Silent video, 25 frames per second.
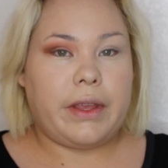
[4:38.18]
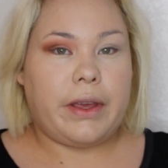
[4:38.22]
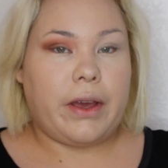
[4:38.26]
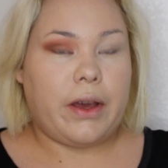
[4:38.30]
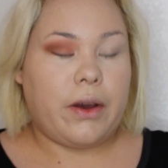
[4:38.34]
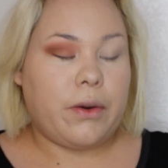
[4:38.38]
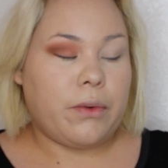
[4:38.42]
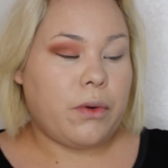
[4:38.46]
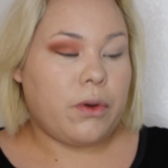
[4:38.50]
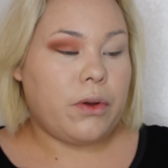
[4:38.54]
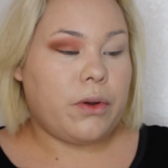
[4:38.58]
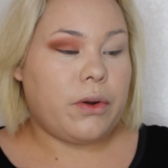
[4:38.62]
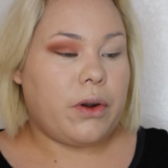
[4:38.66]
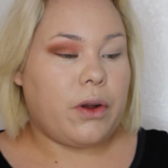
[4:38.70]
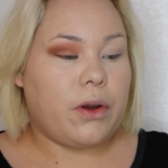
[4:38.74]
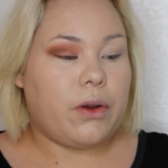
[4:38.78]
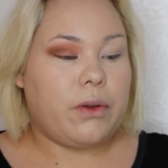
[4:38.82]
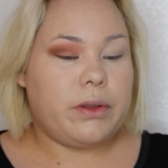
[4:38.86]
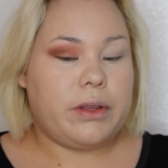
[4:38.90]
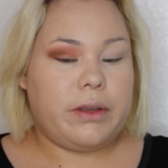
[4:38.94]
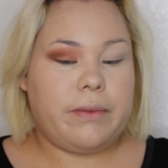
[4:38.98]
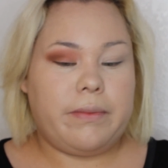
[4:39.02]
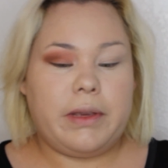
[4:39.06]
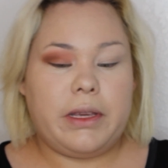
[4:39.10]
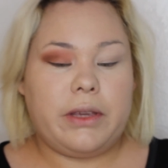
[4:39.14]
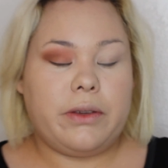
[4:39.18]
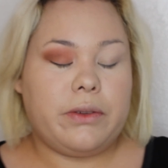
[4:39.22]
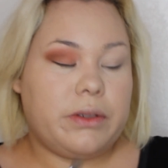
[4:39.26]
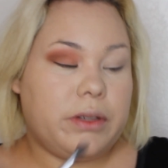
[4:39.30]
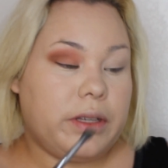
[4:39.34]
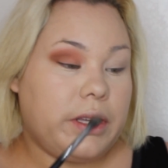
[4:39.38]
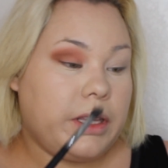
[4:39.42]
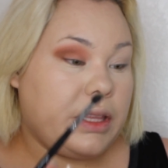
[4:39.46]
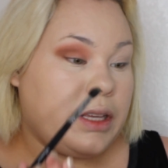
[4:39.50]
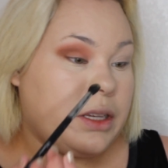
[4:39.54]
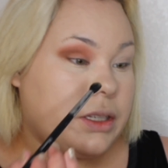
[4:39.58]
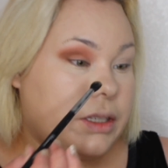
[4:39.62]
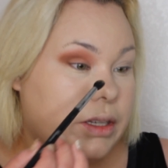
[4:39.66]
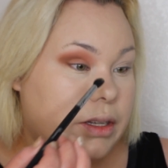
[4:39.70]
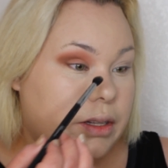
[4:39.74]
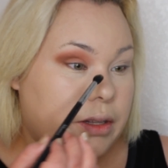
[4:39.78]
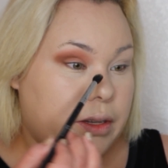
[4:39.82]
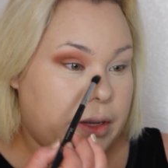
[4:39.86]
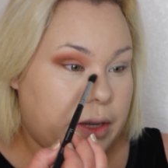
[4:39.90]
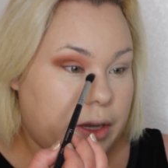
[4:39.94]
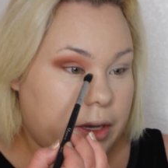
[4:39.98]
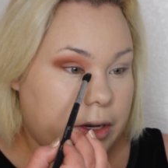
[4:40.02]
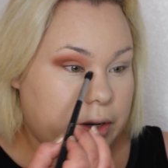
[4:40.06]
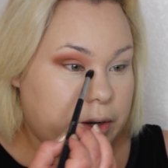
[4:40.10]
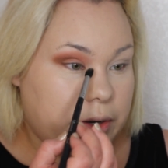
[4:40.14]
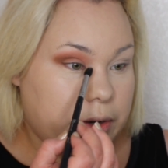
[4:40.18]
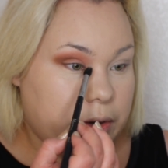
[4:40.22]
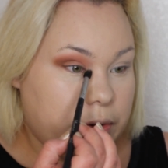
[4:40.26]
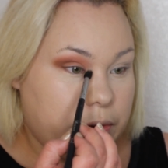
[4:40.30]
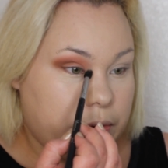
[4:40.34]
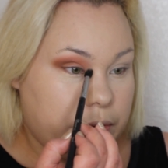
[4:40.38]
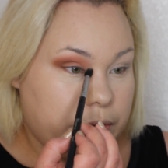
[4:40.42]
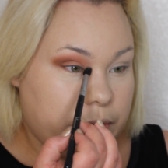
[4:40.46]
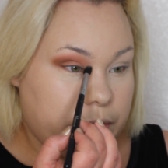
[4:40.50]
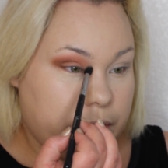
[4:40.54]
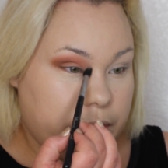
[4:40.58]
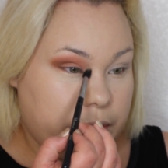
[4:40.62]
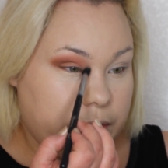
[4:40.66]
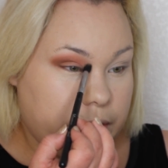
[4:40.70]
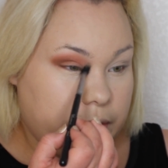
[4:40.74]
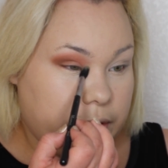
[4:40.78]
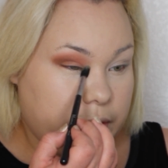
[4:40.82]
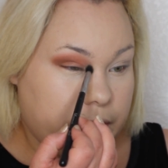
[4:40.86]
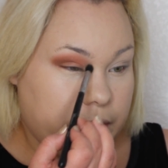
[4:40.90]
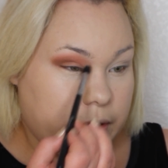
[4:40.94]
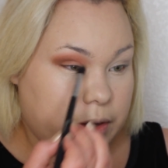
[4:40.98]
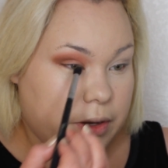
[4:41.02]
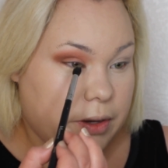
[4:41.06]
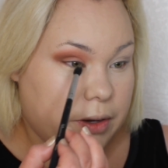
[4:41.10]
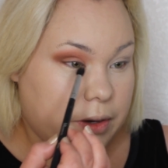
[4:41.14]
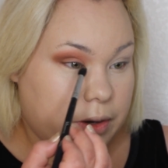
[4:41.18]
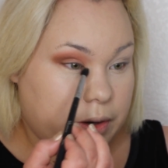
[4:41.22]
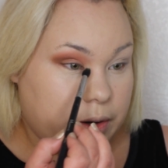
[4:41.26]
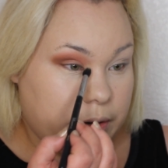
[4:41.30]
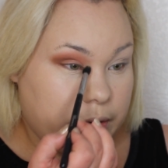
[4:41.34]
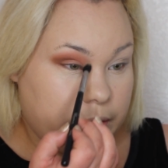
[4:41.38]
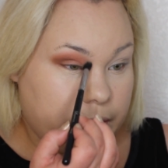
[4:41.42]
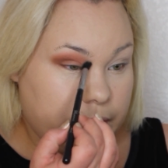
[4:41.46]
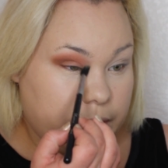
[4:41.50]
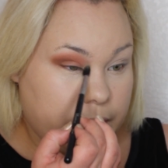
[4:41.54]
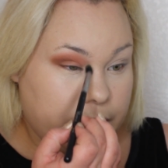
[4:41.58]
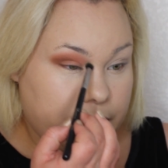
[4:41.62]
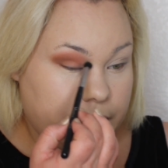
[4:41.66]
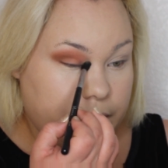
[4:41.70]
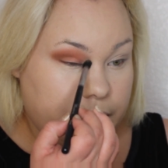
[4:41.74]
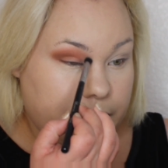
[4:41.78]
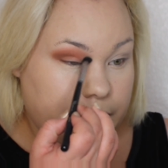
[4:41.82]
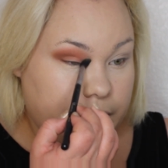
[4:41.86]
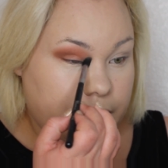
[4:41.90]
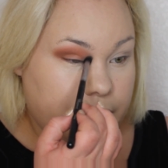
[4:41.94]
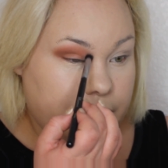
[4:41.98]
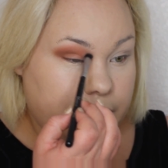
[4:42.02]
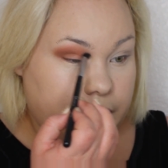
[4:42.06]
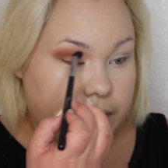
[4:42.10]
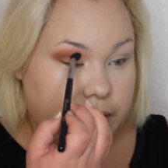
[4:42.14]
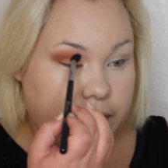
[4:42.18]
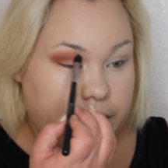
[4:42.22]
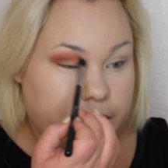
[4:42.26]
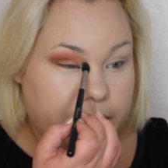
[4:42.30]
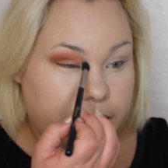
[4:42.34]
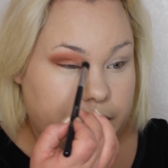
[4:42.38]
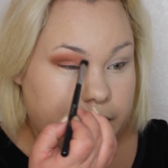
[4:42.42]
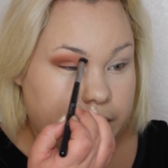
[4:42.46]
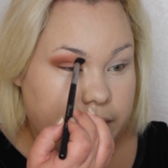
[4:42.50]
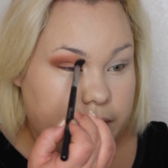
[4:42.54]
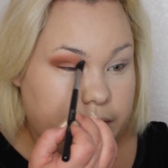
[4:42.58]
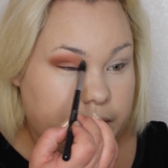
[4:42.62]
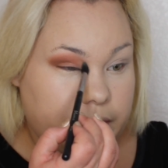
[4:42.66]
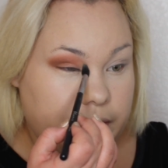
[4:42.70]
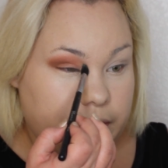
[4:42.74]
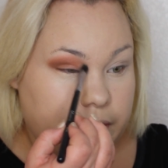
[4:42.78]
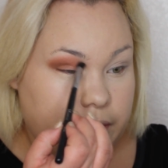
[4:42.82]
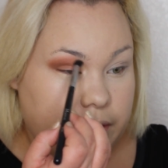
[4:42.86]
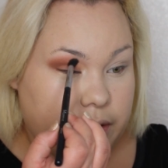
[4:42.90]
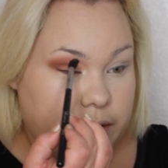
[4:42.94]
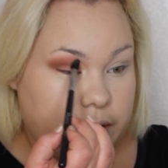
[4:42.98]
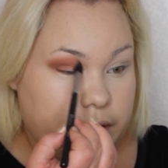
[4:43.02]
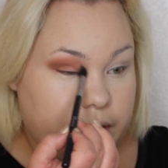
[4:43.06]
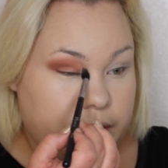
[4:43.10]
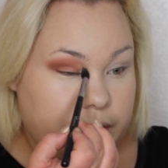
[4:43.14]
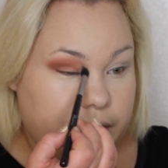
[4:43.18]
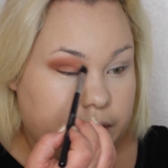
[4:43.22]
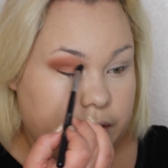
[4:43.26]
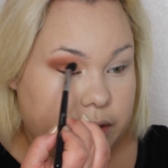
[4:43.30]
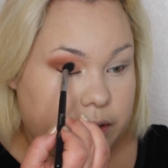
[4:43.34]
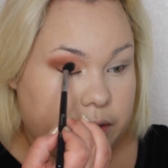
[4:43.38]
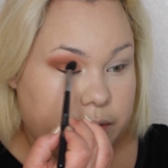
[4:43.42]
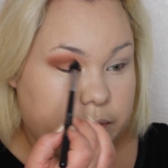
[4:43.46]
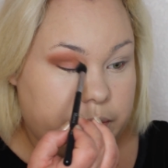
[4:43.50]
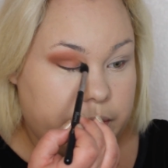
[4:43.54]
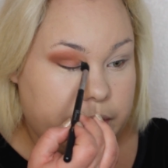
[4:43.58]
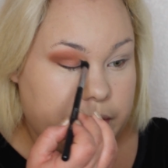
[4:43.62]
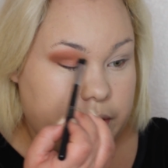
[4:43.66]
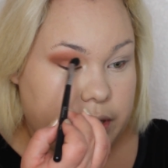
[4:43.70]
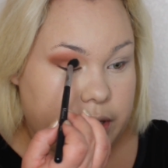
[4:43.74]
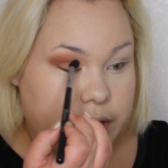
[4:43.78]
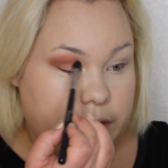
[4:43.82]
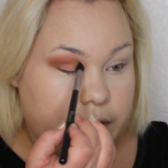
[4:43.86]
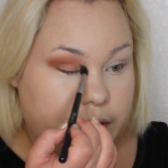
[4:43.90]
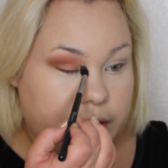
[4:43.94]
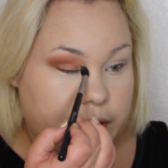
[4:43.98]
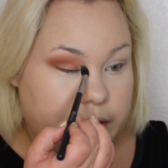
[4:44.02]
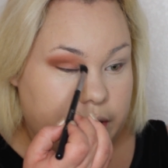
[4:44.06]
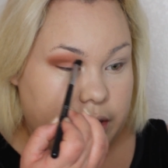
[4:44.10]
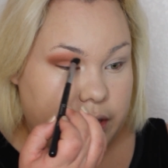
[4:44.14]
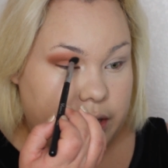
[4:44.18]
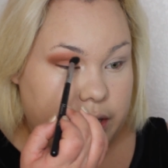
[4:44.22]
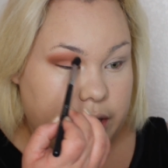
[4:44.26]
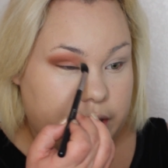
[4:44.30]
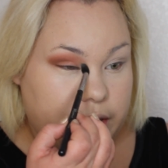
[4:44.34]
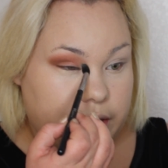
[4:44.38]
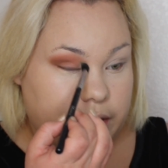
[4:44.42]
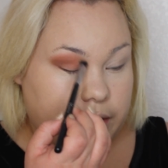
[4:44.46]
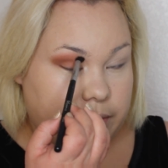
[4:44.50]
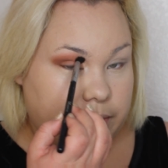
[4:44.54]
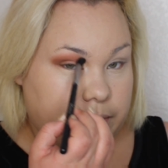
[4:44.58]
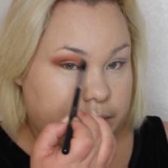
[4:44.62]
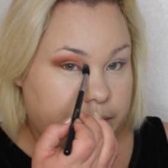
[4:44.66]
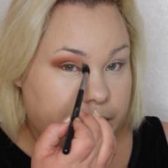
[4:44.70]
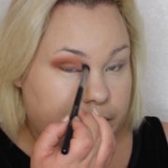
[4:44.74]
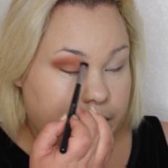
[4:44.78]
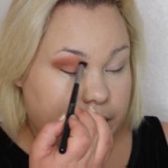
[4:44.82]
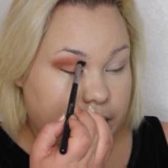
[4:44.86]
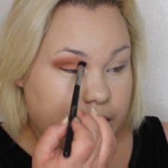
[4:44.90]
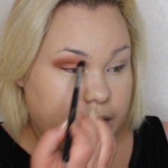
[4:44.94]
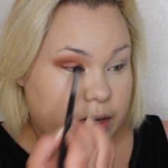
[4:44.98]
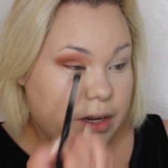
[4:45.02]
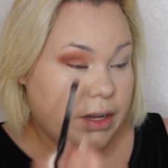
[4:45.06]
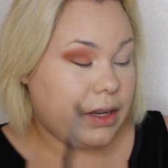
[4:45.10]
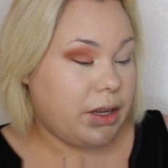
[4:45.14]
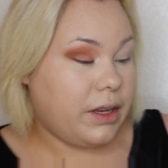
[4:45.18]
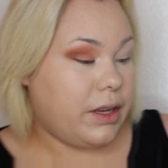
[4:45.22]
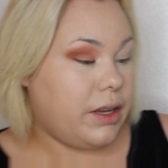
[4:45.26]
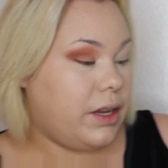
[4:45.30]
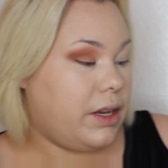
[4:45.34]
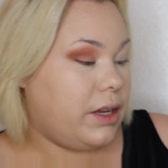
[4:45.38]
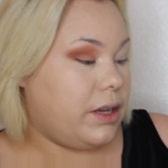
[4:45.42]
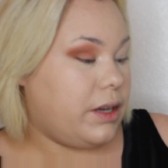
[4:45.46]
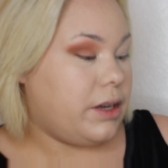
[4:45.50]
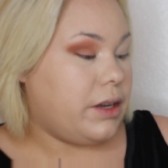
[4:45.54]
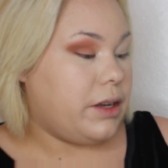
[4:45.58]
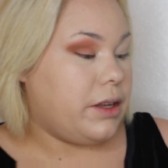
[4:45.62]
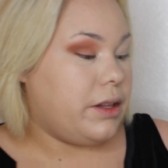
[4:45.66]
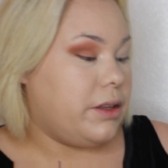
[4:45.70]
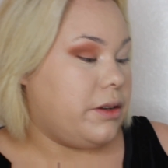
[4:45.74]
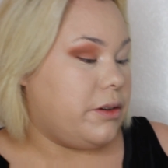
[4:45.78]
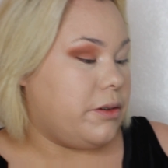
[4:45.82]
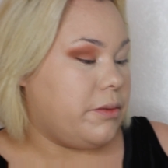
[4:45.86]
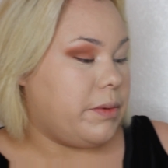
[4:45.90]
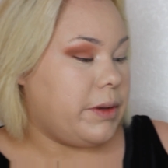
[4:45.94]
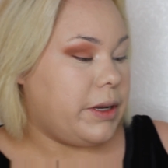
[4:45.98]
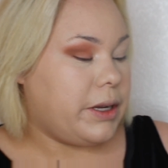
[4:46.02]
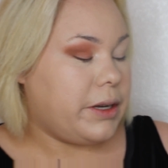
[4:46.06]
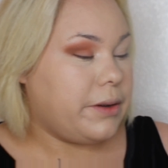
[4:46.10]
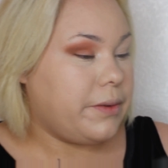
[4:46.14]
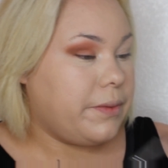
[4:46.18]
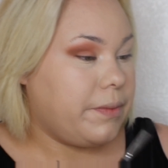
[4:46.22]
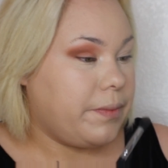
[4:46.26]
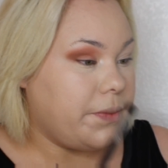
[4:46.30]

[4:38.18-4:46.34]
Now I will only be using this in the inner corner here, and just bringing it in a little bit.